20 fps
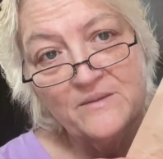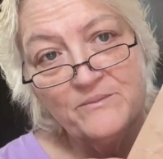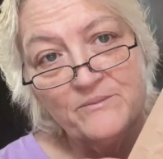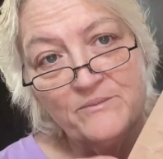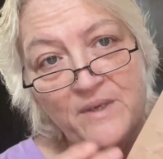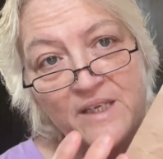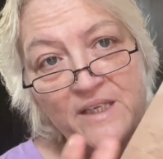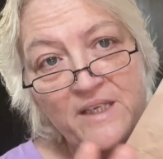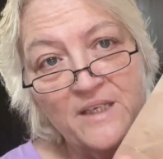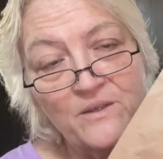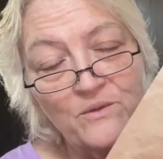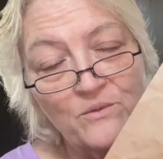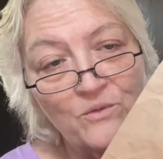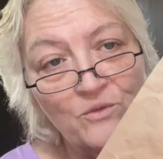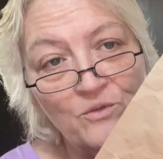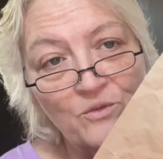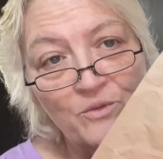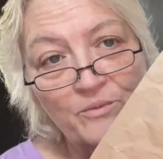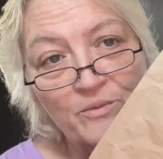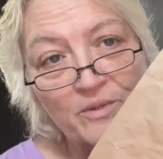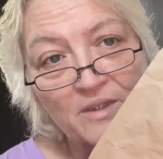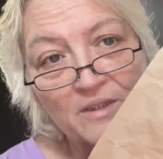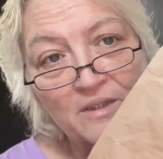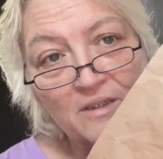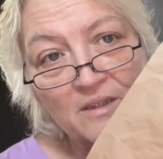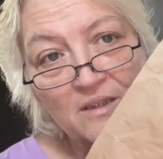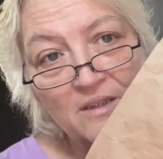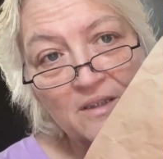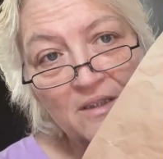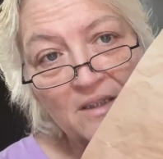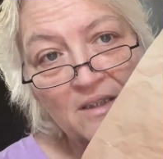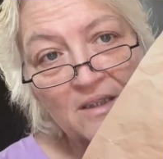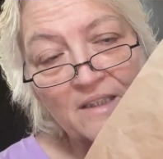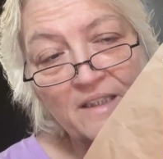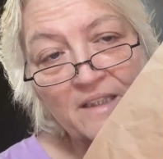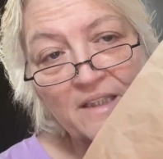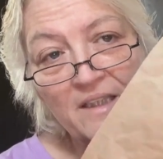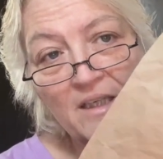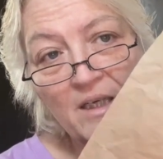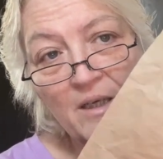making room and
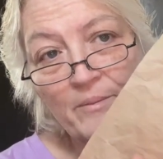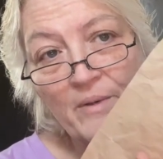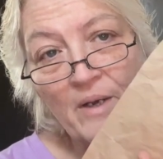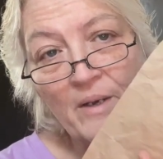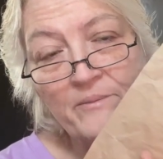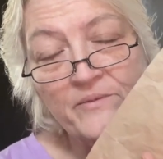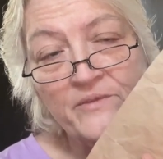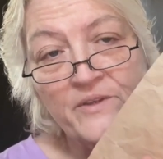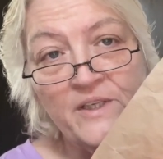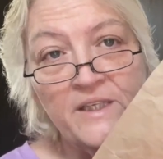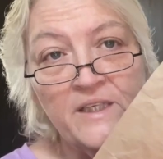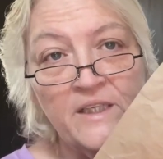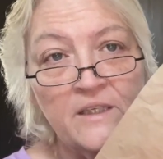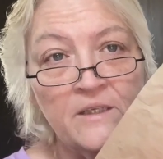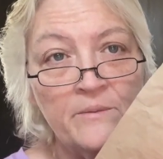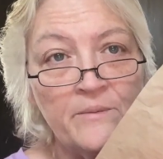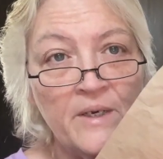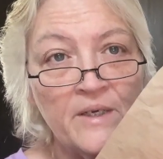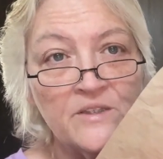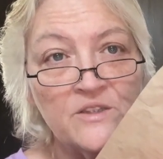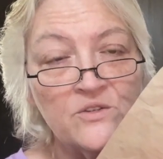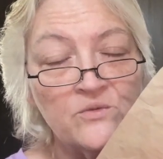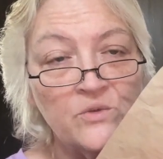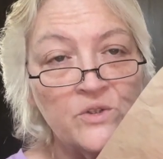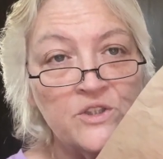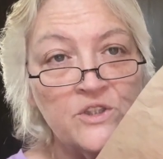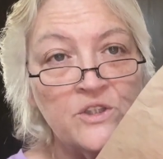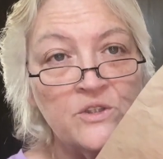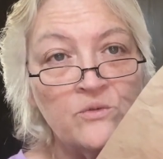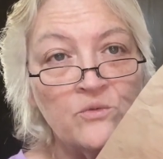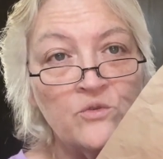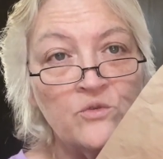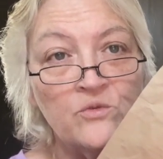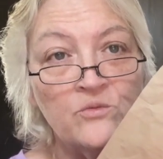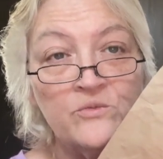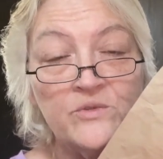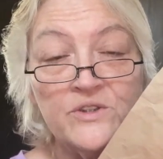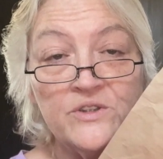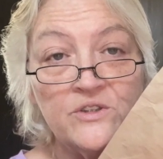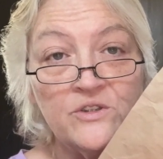cleaning up. I'm thinking about switching
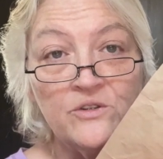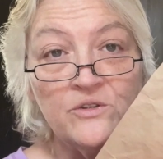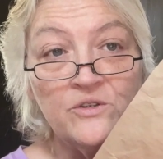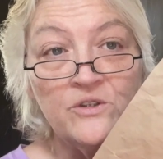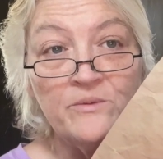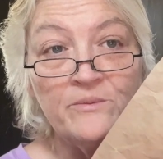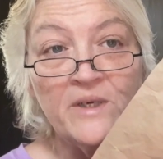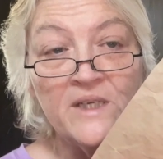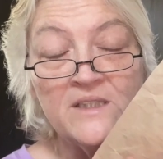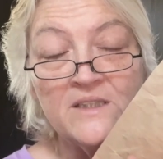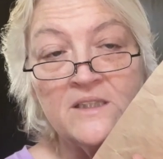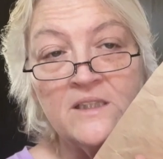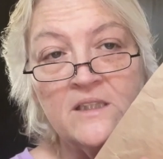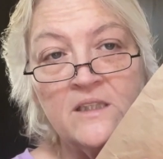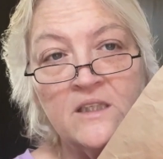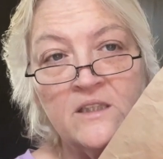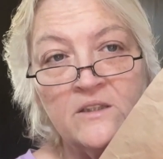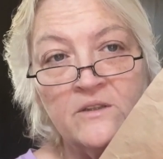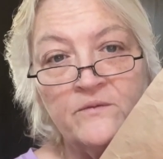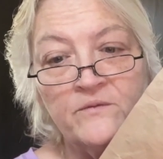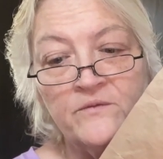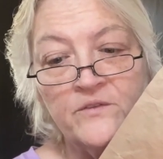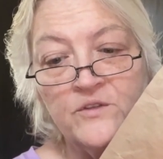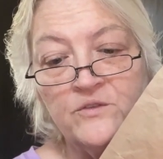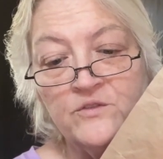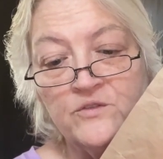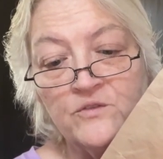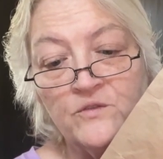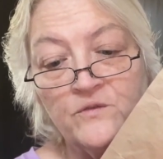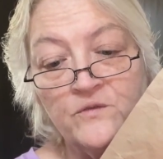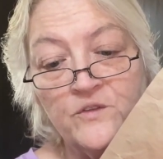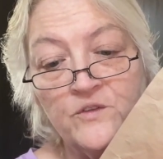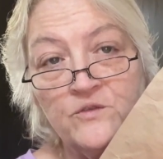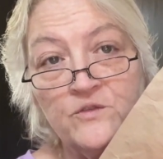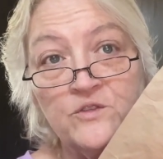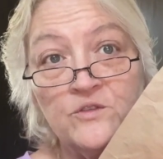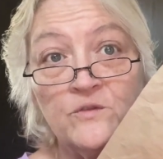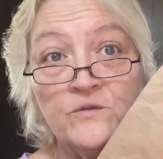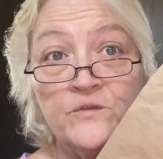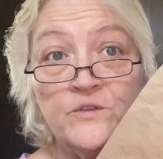rooms too. You might see that in future,
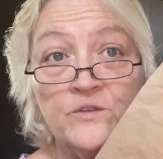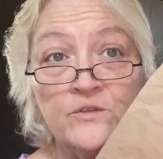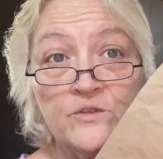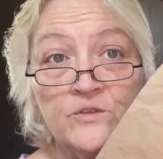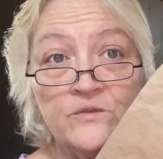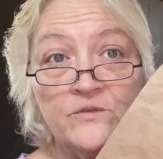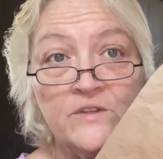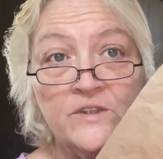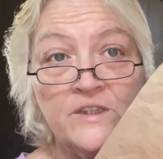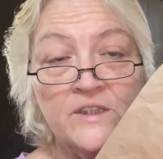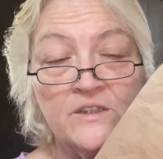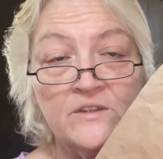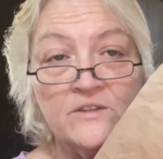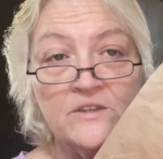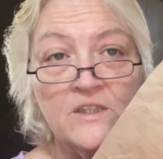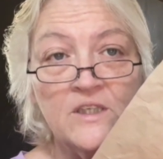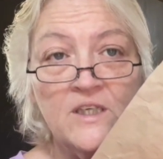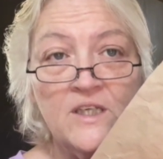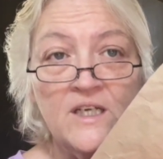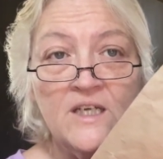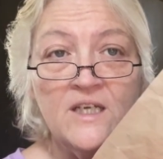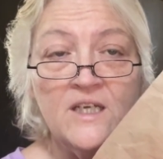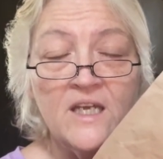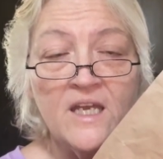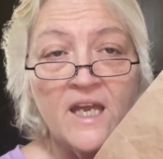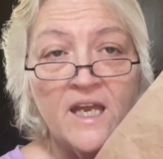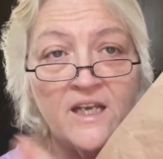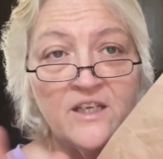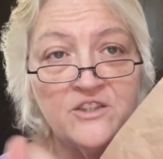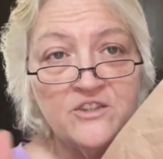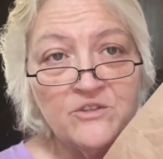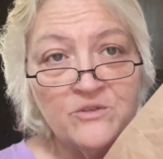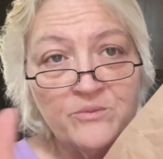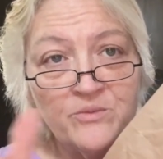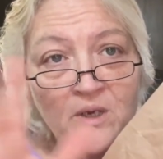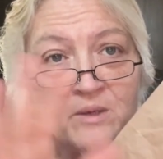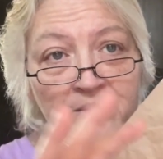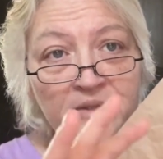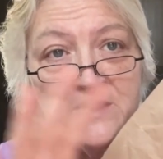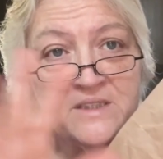future, future videos. Actually, you'll
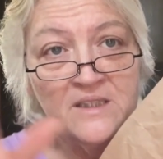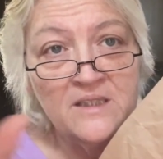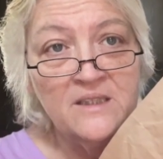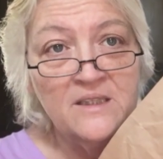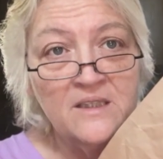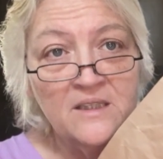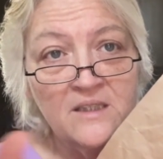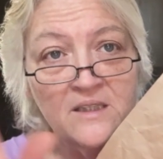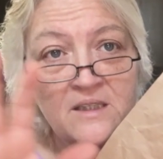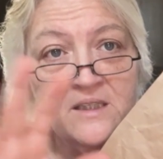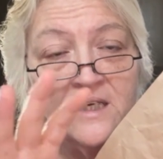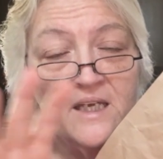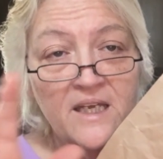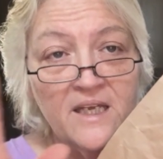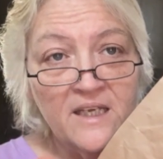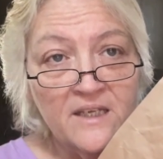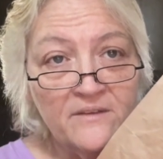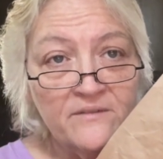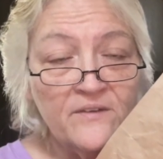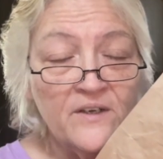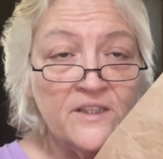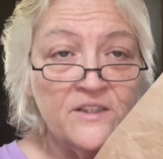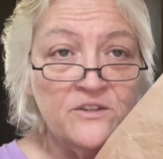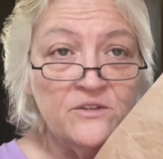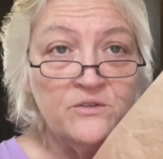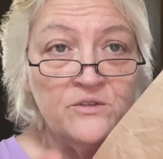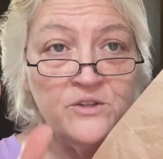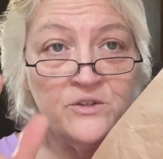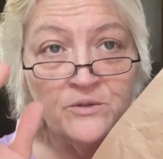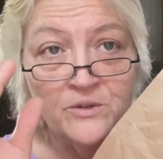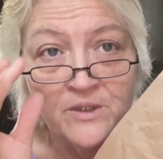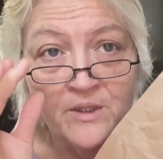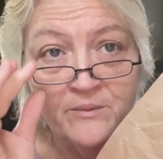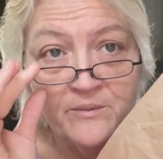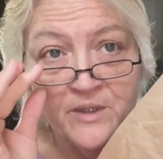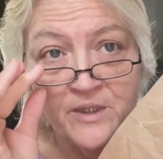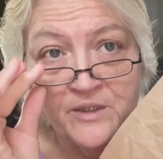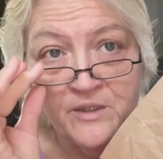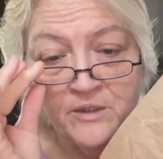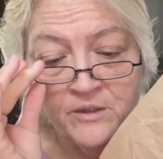probably see if I do do it. I'm
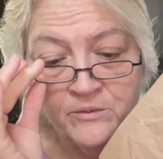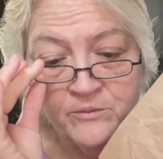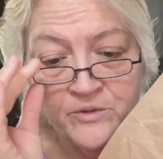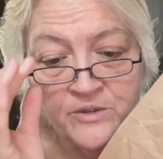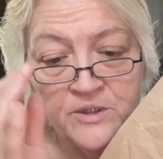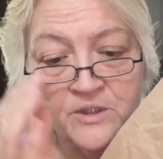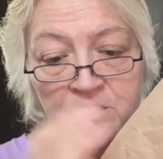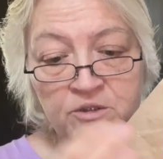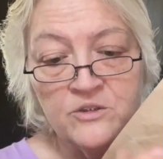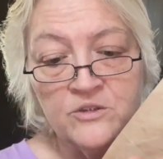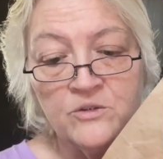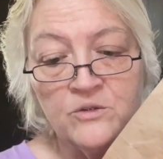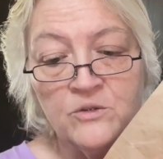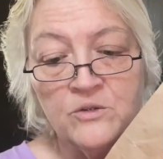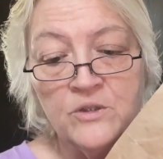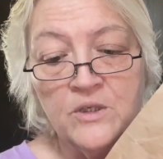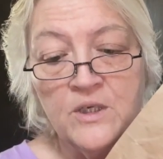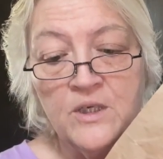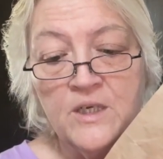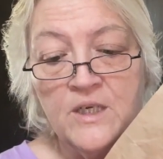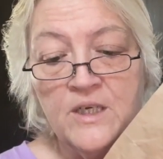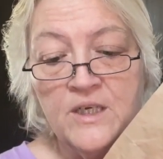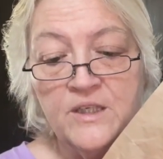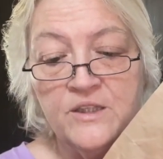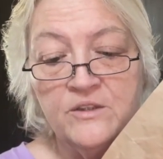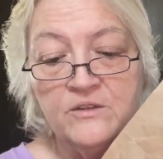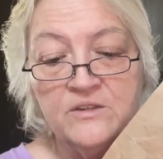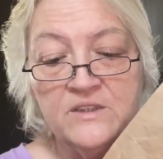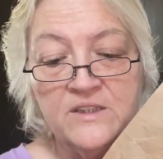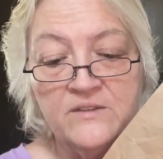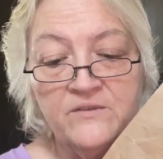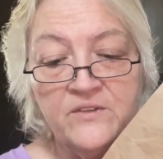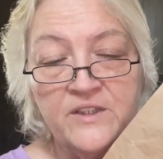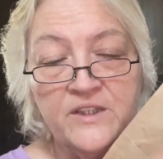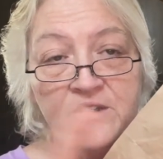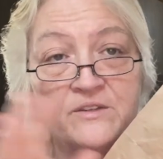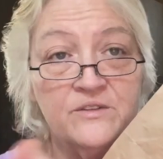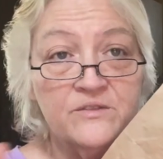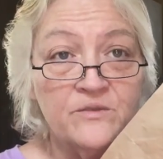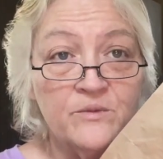not 100% sure. You'll see
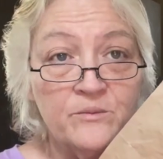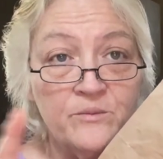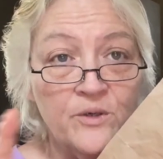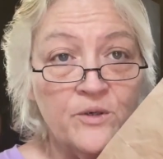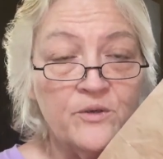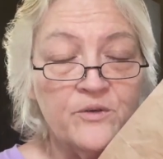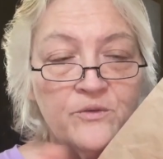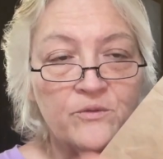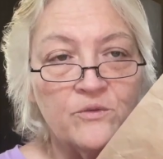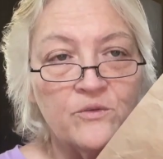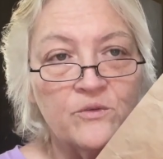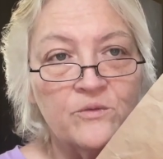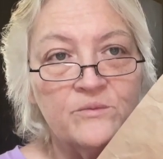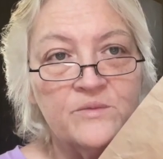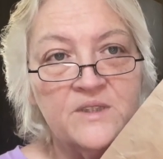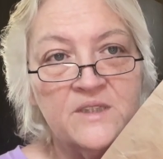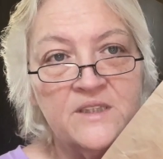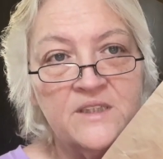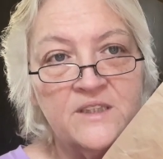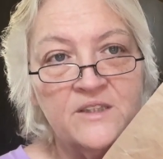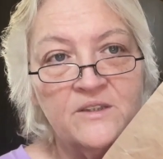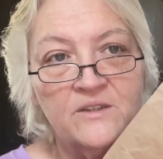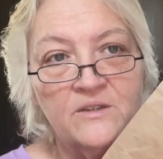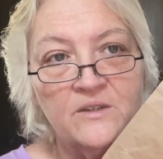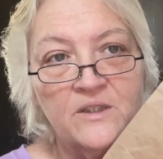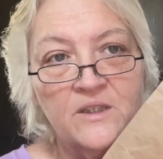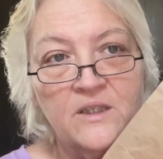videos from both rooms until